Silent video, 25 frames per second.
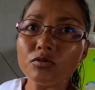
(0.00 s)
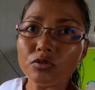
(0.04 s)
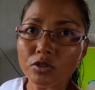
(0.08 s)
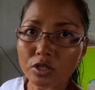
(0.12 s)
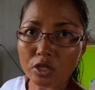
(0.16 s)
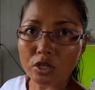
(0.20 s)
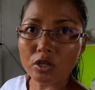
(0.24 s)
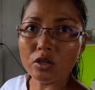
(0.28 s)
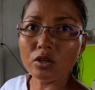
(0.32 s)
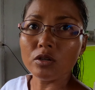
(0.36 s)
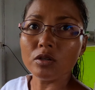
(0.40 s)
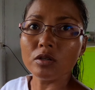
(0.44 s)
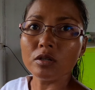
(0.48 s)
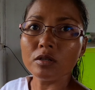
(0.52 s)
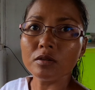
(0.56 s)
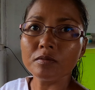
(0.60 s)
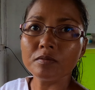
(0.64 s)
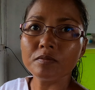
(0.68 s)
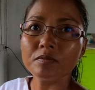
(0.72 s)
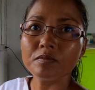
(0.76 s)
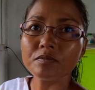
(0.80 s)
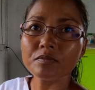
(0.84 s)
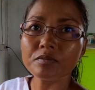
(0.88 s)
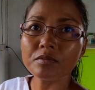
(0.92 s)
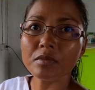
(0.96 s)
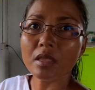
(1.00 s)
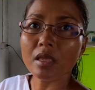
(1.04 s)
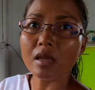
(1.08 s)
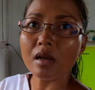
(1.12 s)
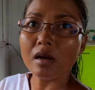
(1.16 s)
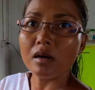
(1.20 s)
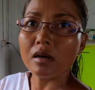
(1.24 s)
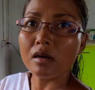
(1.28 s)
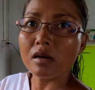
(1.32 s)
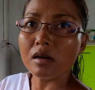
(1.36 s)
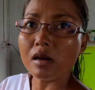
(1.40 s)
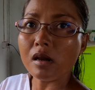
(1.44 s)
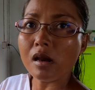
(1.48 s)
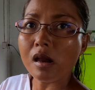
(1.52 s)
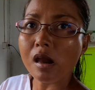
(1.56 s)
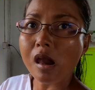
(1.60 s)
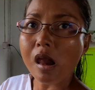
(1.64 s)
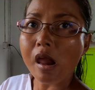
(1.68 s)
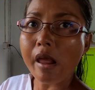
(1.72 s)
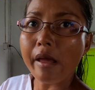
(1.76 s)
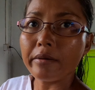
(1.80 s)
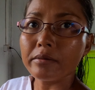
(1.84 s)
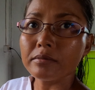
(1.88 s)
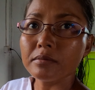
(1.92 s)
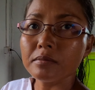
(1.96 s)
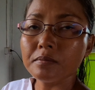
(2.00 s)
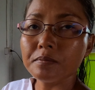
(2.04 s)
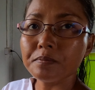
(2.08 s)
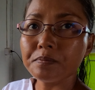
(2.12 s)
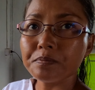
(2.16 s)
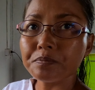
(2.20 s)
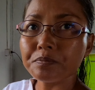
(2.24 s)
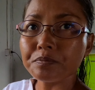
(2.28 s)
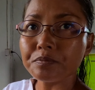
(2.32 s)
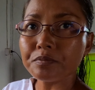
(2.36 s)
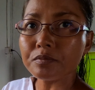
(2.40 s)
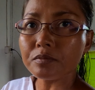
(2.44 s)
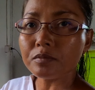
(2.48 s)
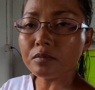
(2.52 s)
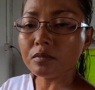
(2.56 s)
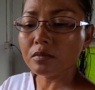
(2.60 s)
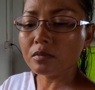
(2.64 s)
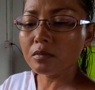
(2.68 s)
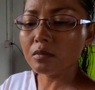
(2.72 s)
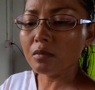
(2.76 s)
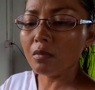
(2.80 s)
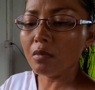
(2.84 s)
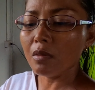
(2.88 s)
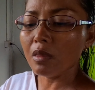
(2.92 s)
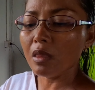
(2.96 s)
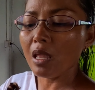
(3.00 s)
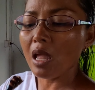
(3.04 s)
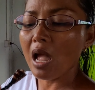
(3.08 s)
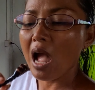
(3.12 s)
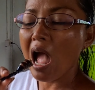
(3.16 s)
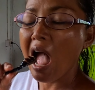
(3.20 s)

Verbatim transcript: For you. Yeah, you eat a bit first.